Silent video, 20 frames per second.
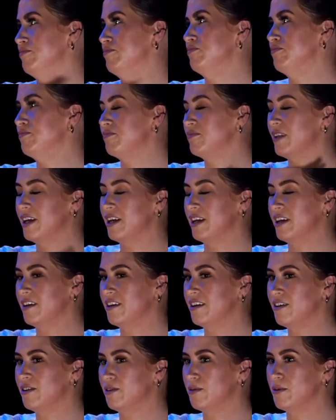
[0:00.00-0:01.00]
like,
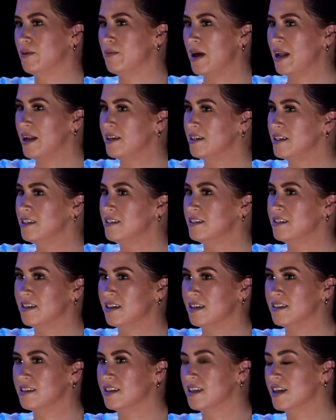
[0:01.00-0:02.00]
with melodies and
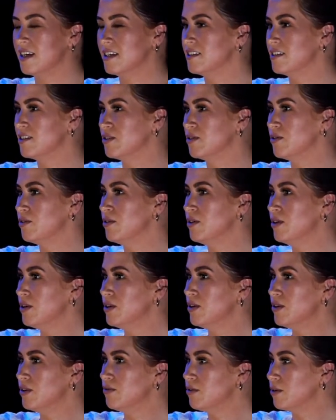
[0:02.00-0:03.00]
things like that. So
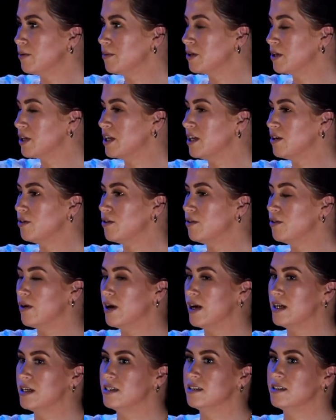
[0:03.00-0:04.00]
Rubber Keogh
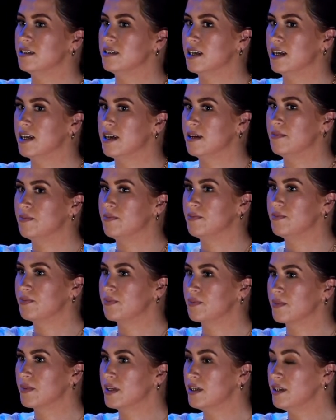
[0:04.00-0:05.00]
and
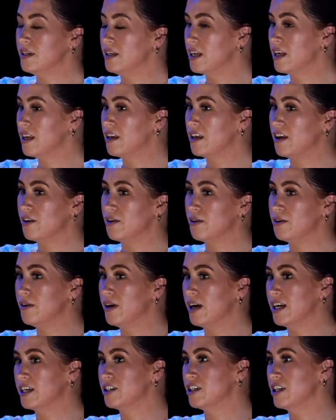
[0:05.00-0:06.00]
Nikki Keogh
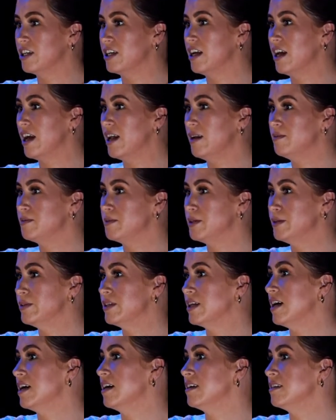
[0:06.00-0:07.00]
actually helped me with
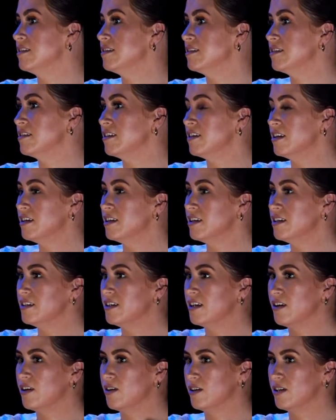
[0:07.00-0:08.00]
that and
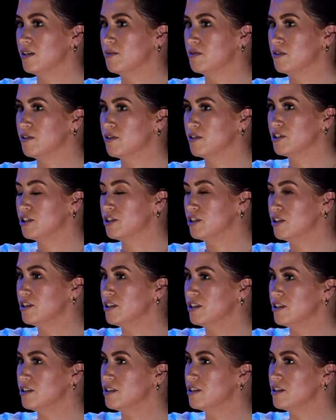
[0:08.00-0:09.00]
did all the production
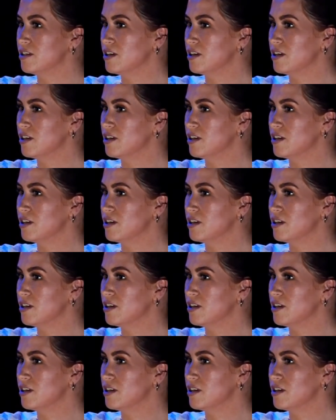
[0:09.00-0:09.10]
and